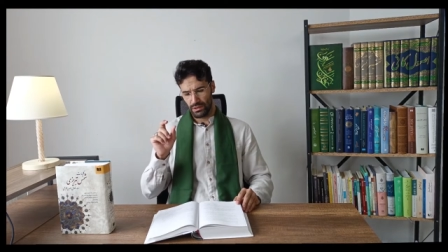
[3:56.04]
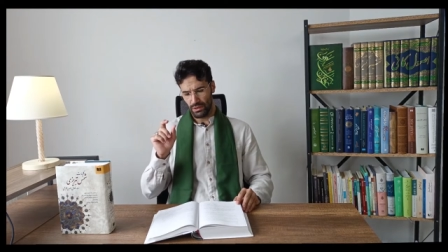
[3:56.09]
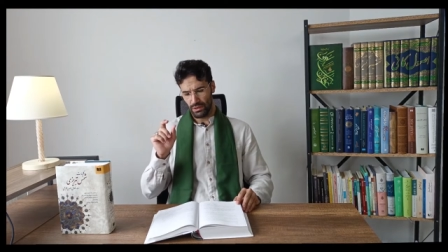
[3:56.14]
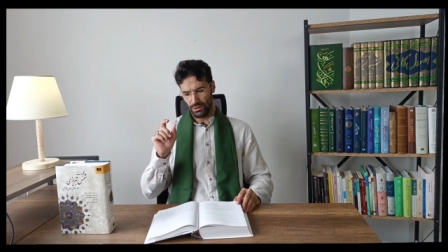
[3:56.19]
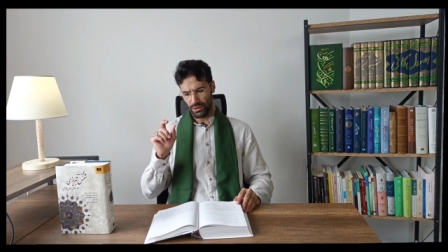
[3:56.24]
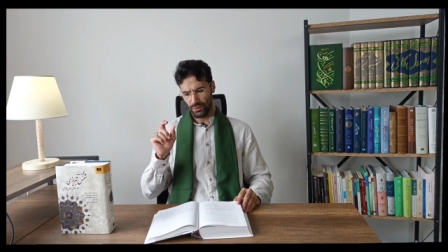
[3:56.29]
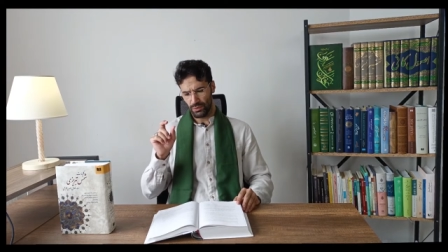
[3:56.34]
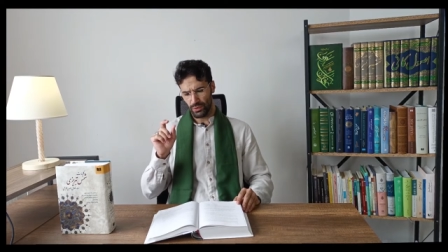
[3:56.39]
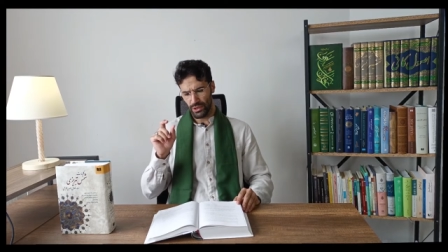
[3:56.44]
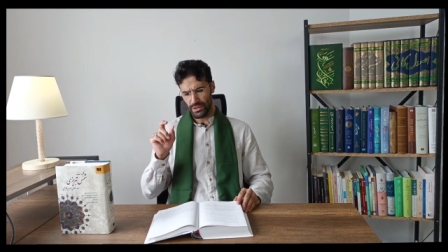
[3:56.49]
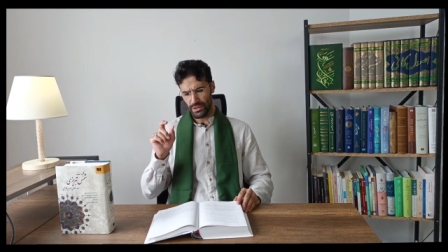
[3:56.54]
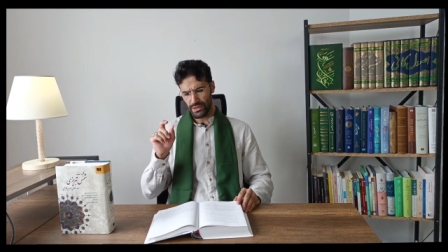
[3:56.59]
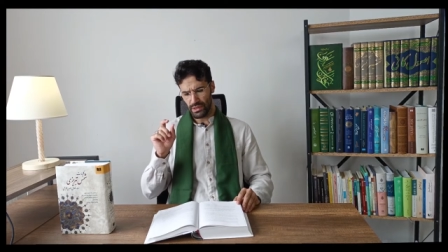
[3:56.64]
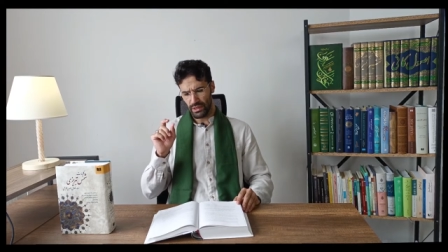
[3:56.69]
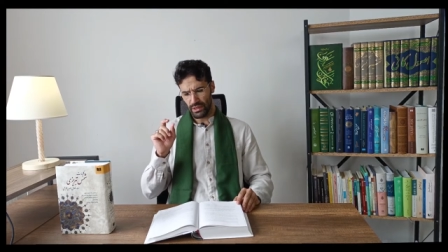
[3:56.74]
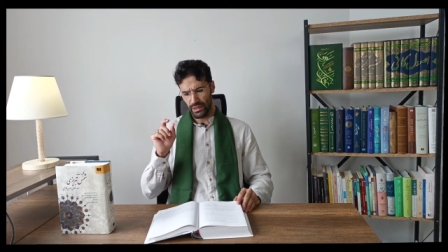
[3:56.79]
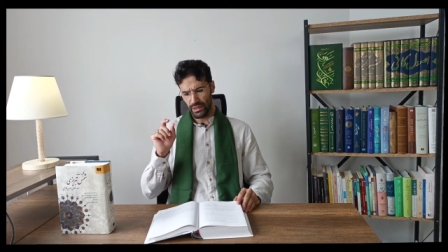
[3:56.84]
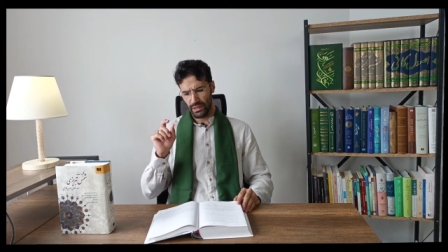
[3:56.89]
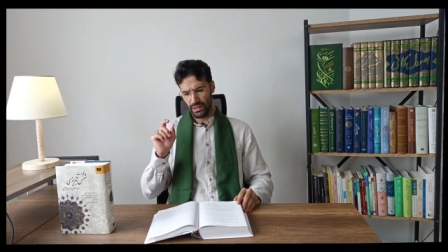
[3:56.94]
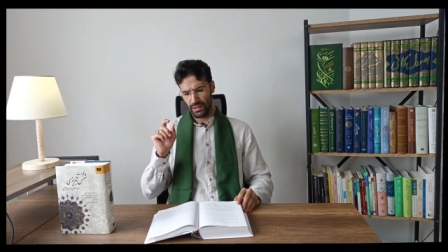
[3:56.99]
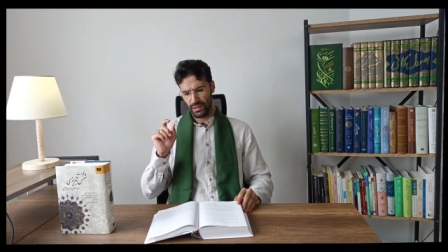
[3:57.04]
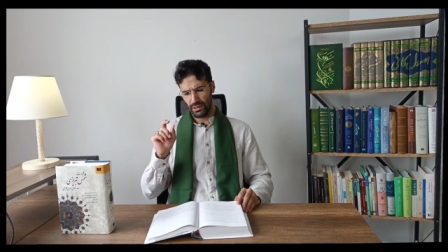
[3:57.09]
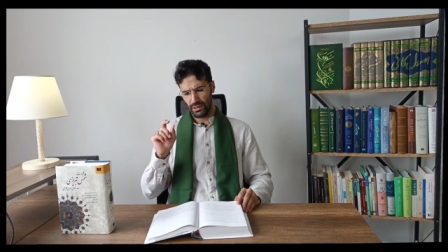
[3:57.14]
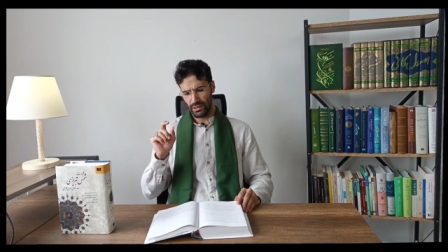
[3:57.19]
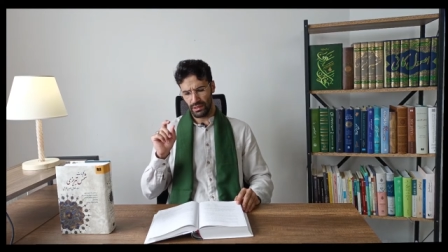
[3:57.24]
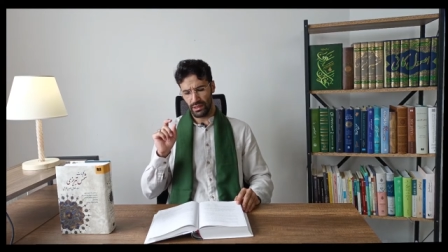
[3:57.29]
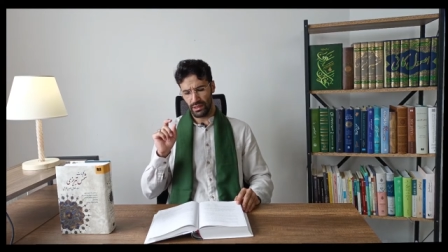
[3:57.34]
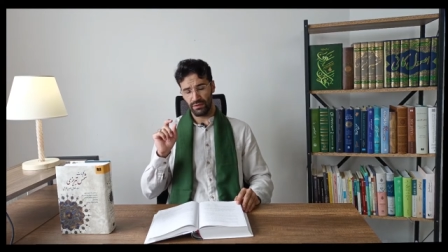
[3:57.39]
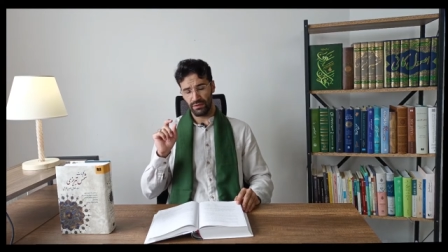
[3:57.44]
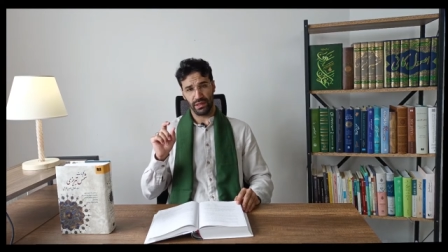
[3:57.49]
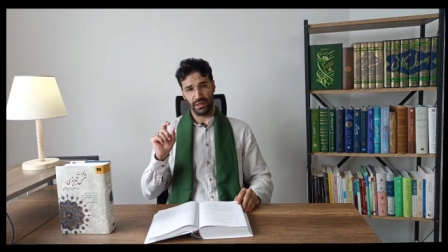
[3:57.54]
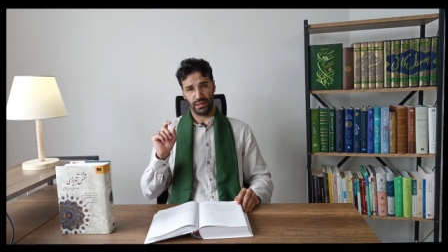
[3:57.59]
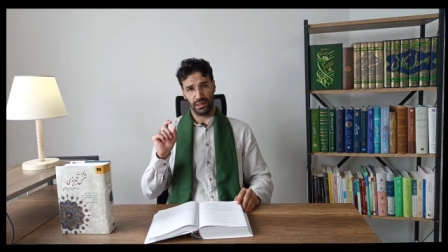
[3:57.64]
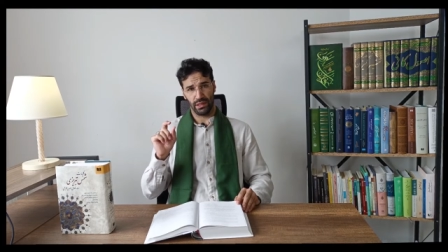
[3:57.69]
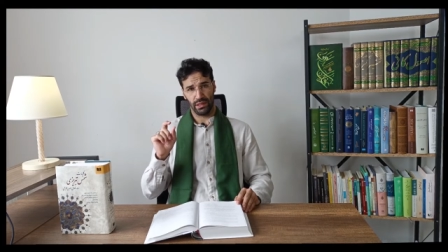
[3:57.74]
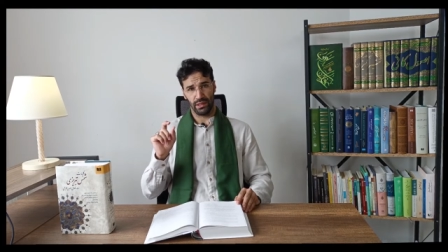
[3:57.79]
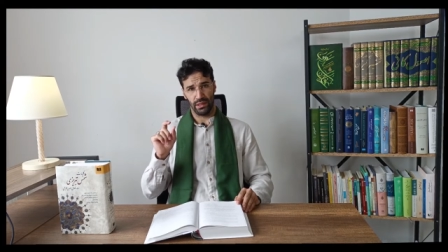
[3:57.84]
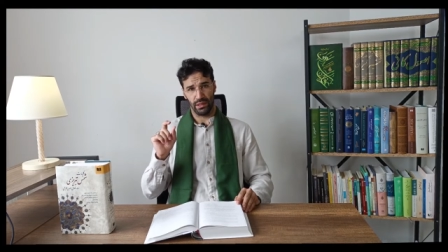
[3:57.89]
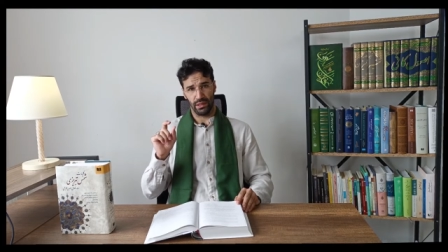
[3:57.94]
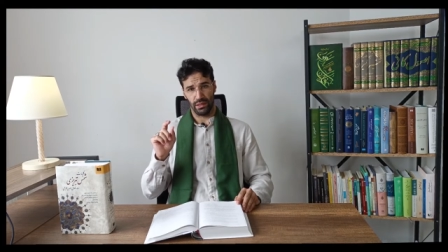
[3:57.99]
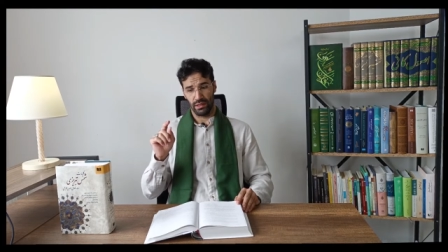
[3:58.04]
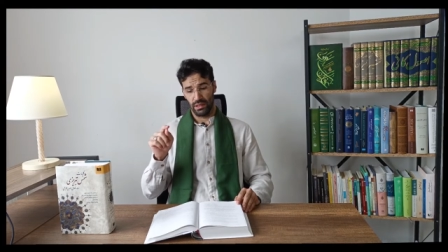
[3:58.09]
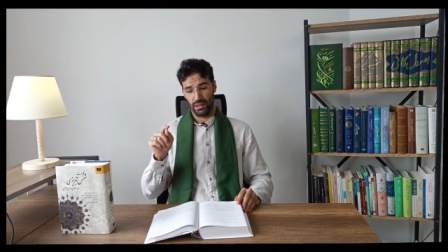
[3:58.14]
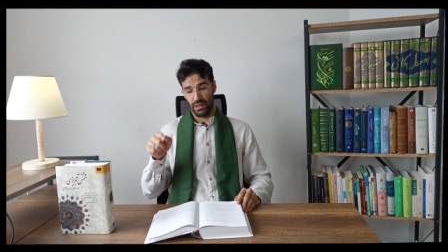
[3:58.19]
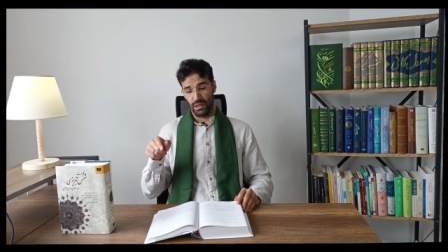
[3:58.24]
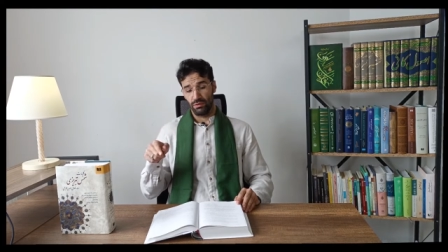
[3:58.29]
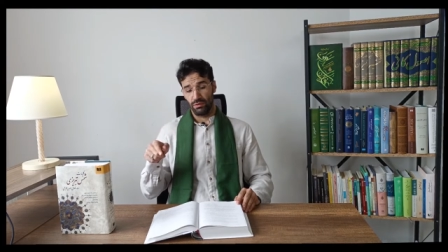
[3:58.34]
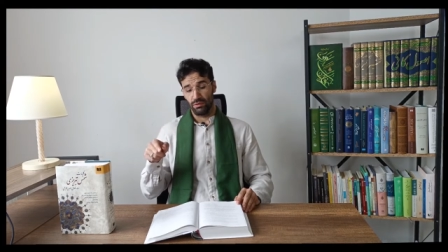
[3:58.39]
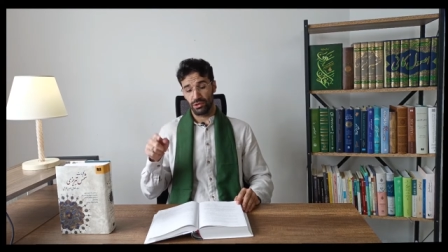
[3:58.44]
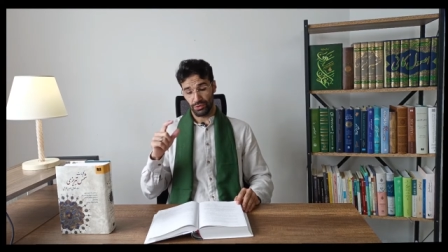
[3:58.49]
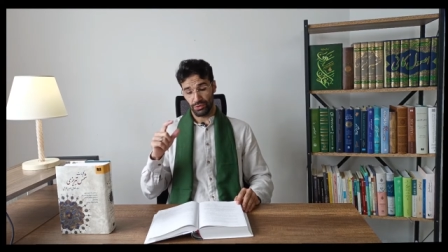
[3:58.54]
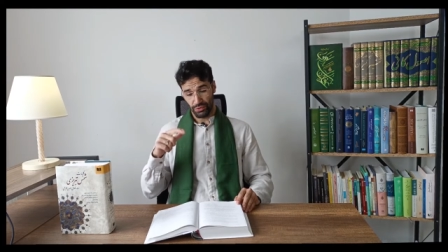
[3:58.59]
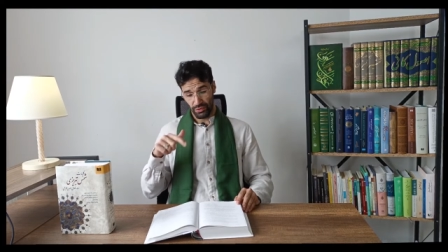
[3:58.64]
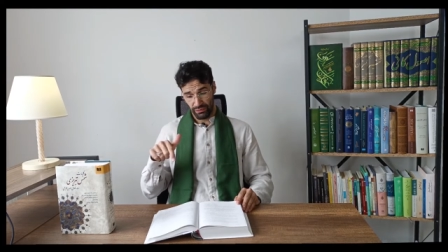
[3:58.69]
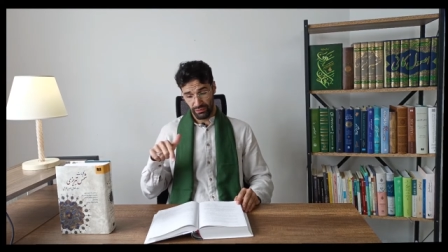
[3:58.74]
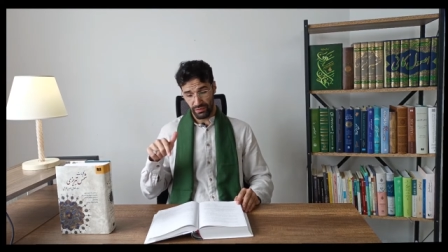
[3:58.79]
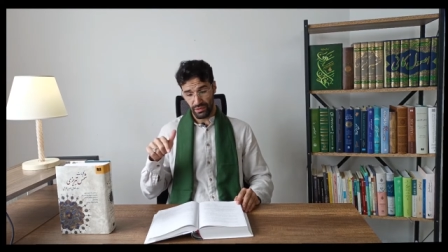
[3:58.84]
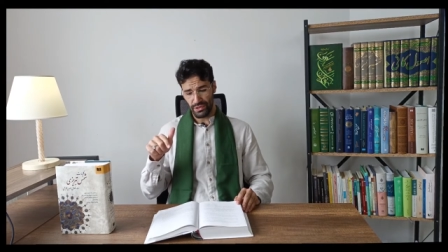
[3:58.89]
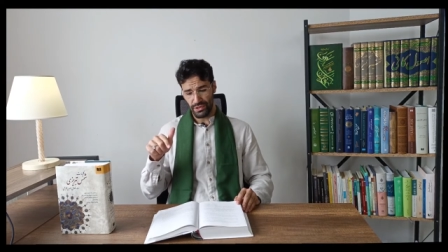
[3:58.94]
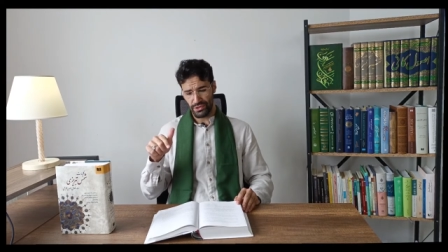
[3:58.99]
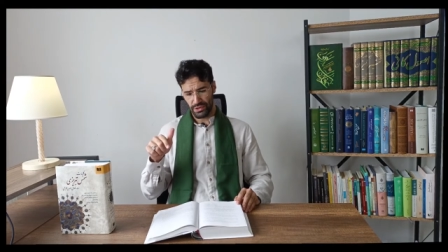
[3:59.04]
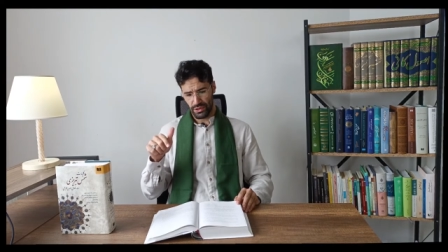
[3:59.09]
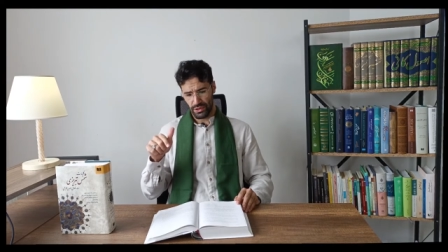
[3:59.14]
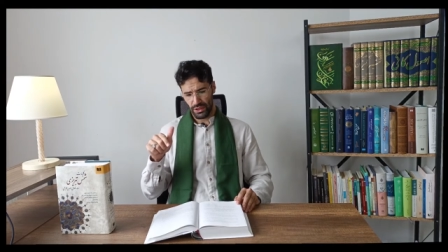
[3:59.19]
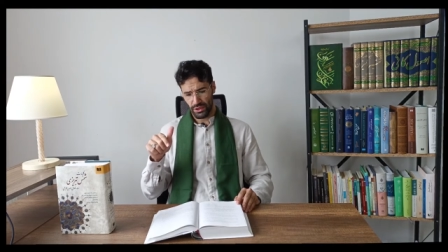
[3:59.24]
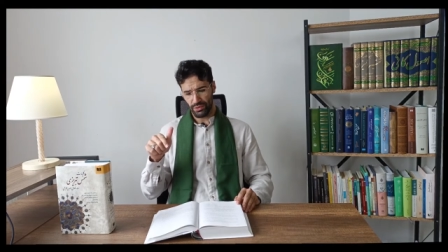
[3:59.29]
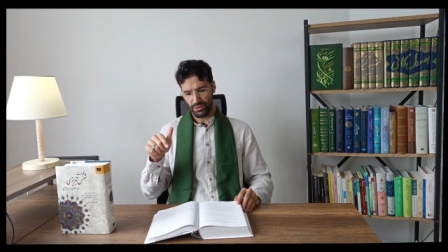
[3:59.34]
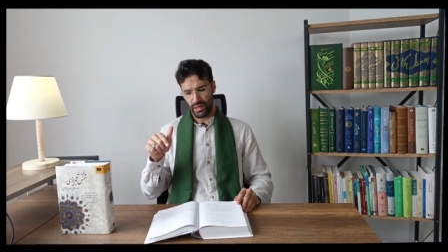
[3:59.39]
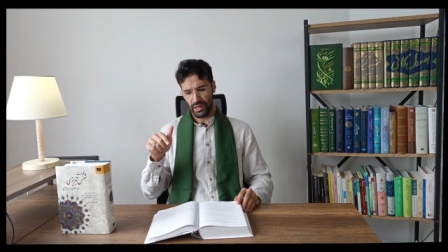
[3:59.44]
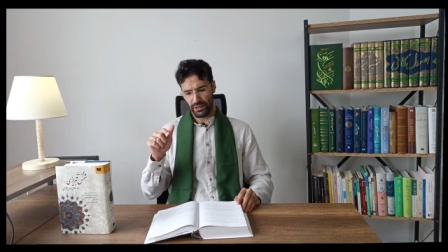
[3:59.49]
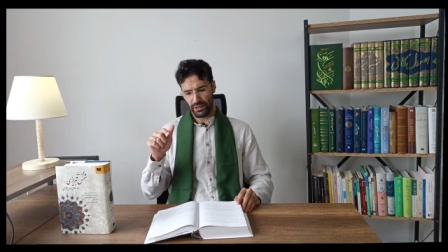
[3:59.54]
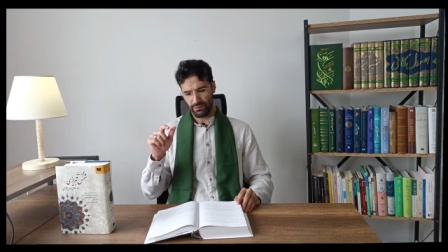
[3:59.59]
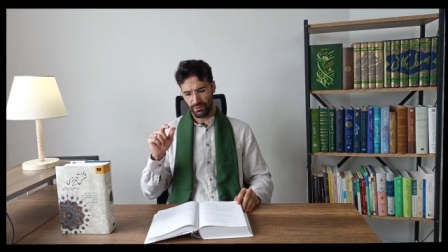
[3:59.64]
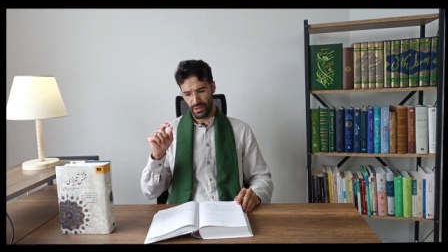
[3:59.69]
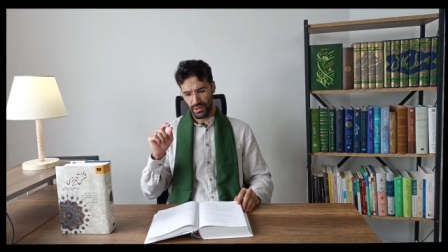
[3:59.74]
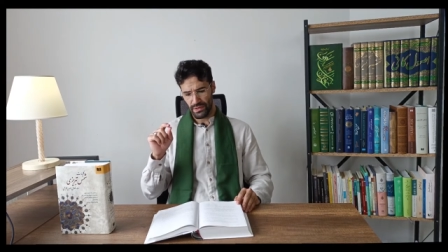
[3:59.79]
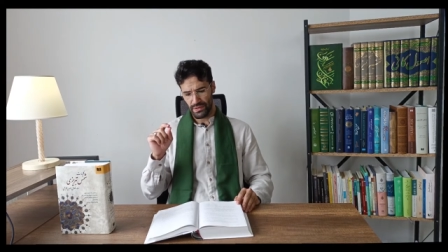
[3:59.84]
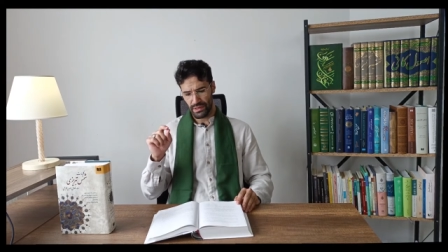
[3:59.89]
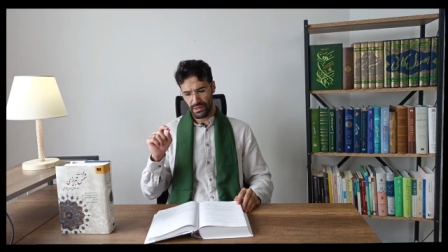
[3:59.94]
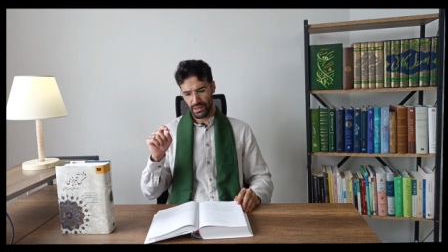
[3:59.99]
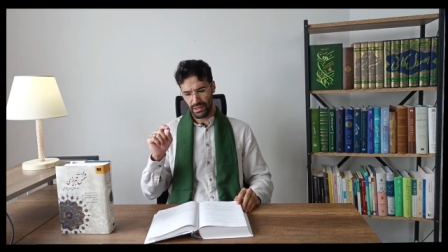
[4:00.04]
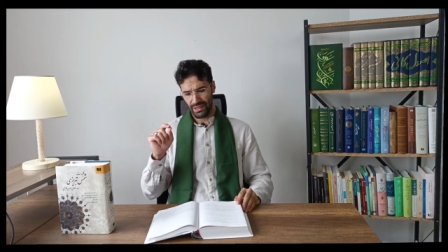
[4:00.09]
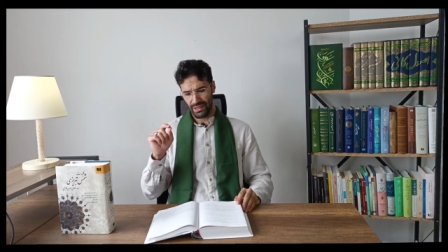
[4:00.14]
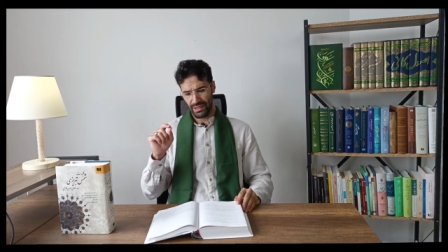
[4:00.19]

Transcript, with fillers: So the words are inna fatahna, which refers to the Quranic words